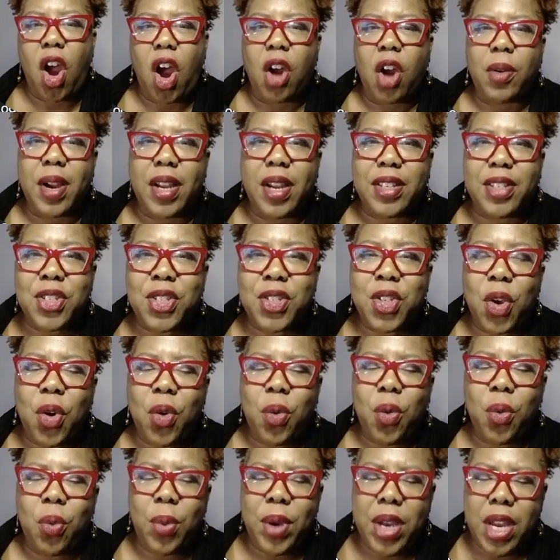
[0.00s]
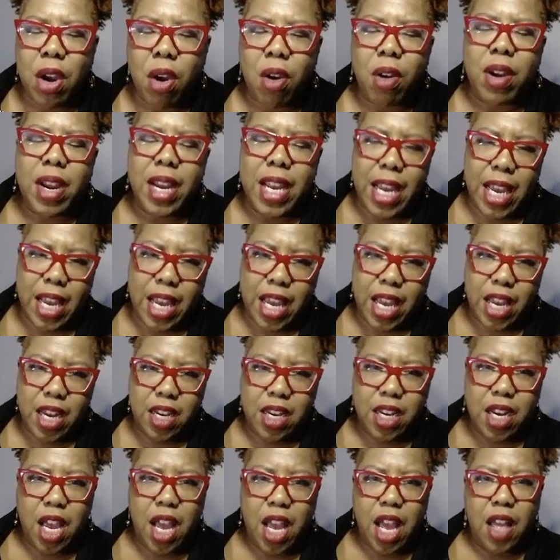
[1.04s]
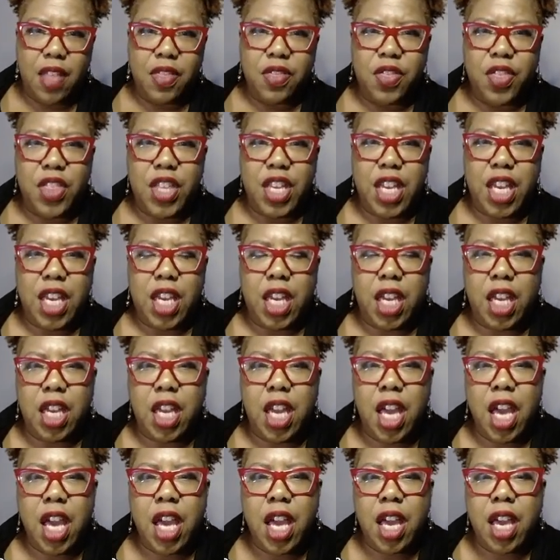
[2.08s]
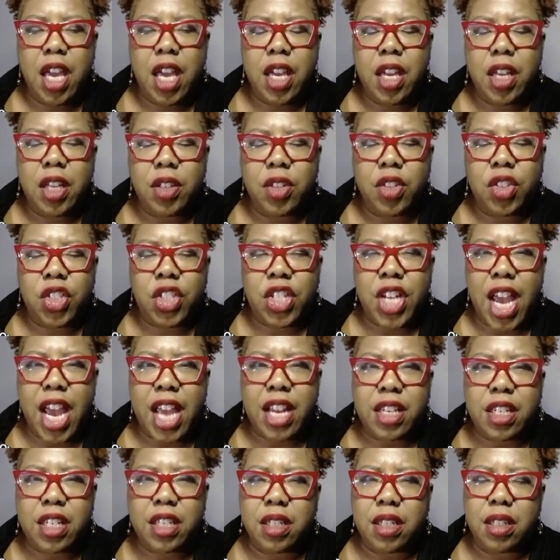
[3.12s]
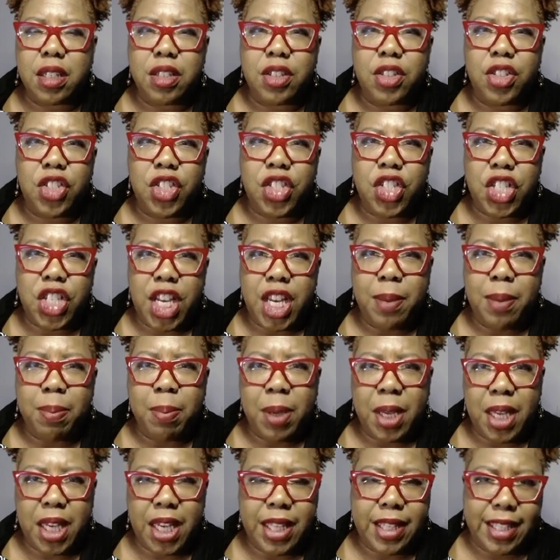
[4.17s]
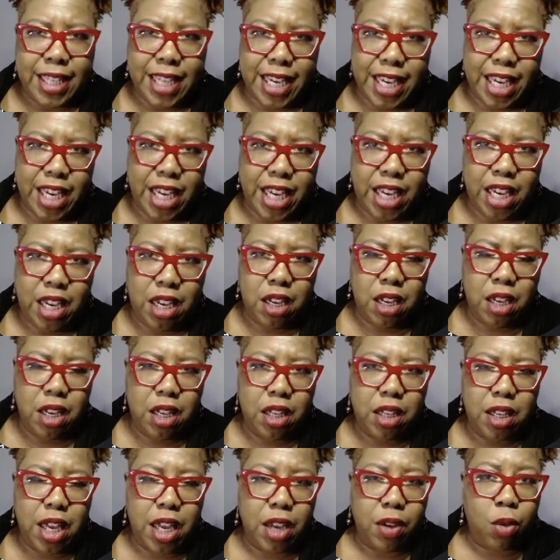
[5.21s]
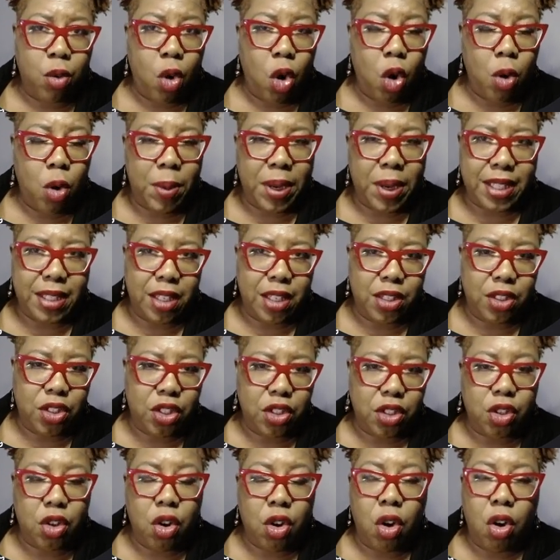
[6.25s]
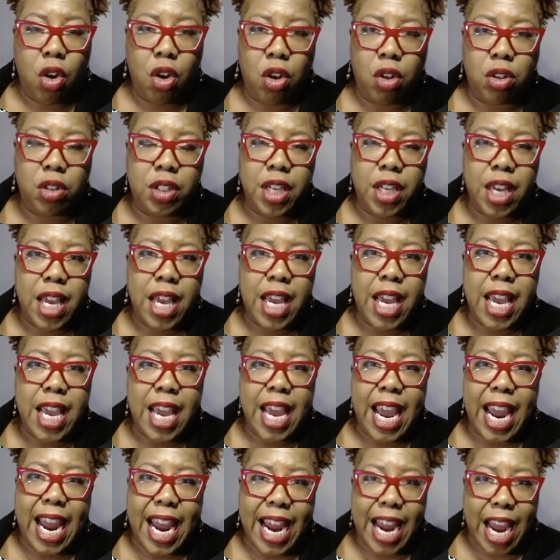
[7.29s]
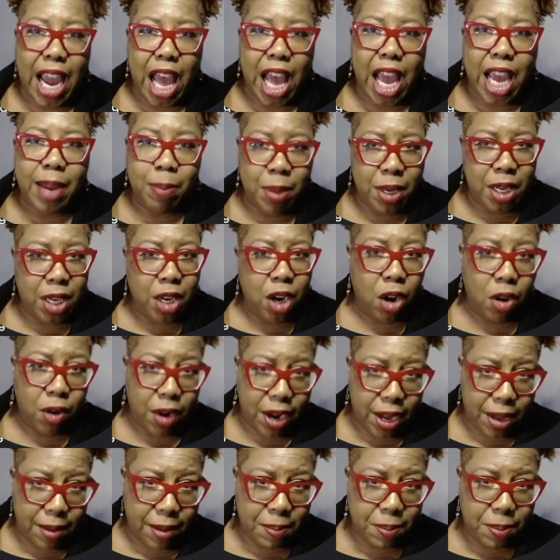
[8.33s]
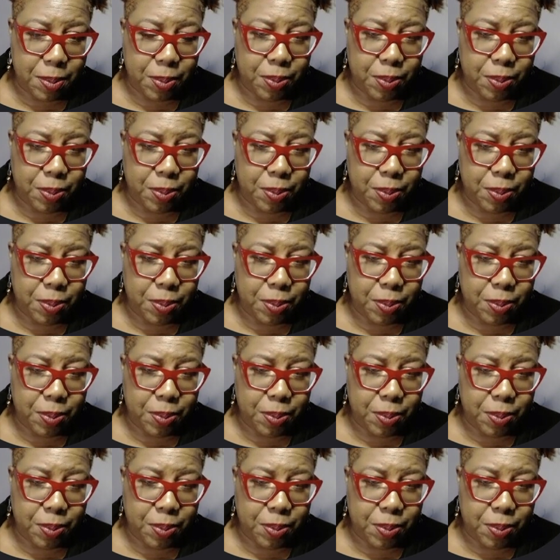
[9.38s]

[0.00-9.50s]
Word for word: All right. So we are in the Chat GPT Chrome extension called AI PRM.